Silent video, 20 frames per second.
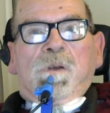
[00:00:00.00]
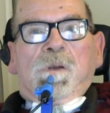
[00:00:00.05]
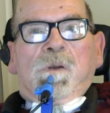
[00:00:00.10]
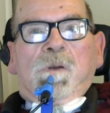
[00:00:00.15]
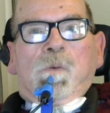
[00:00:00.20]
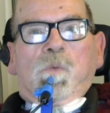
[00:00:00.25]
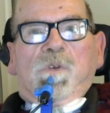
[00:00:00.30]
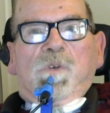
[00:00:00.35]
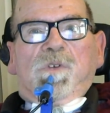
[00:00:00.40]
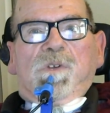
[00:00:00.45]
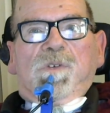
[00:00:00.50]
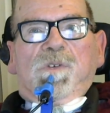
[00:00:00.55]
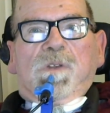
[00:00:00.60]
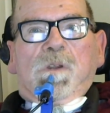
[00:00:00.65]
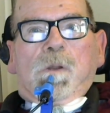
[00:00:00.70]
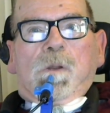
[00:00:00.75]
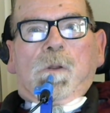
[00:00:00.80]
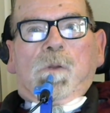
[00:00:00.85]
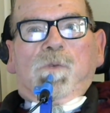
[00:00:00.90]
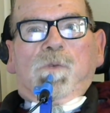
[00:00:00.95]
which is an
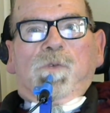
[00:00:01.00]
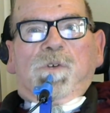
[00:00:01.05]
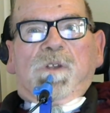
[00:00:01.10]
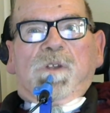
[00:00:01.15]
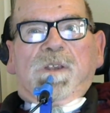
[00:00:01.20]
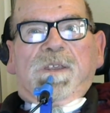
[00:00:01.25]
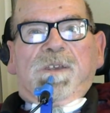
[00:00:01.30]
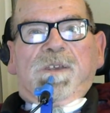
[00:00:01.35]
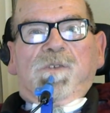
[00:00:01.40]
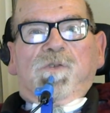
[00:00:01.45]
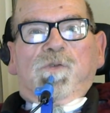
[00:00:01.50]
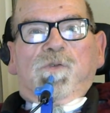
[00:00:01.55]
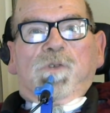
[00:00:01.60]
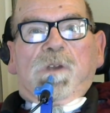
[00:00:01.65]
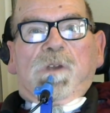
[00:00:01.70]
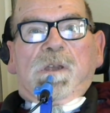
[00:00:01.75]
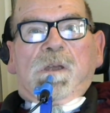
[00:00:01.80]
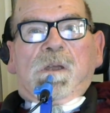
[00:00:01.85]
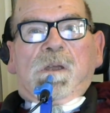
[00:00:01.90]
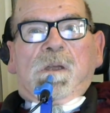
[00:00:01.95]
alternate
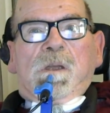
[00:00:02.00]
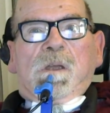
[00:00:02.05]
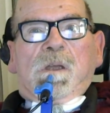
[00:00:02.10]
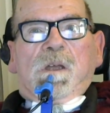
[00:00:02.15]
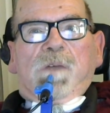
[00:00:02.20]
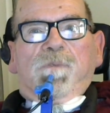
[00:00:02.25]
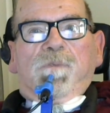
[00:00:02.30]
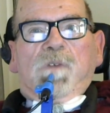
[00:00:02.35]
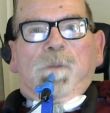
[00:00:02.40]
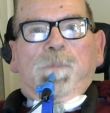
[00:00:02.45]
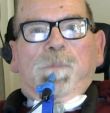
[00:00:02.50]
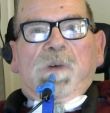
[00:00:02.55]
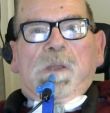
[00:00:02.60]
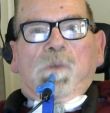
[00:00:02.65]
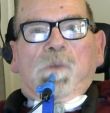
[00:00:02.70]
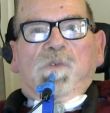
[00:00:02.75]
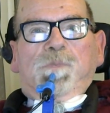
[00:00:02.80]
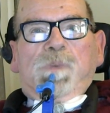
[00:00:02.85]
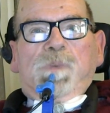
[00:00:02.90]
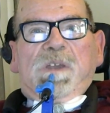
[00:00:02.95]
history of the Apollo
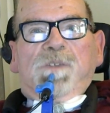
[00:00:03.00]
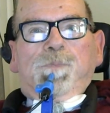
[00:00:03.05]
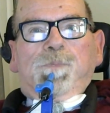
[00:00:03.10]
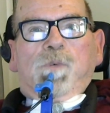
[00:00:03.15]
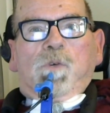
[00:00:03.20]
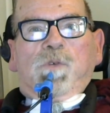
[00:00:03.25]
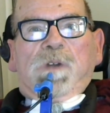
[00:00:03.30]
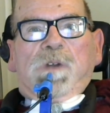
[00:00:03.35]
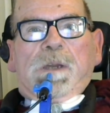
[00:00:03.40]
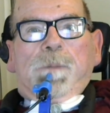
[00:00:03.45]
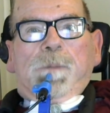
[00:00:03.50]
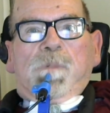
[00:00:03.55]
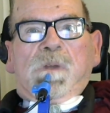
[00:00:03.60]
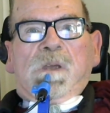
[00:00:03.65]
space program,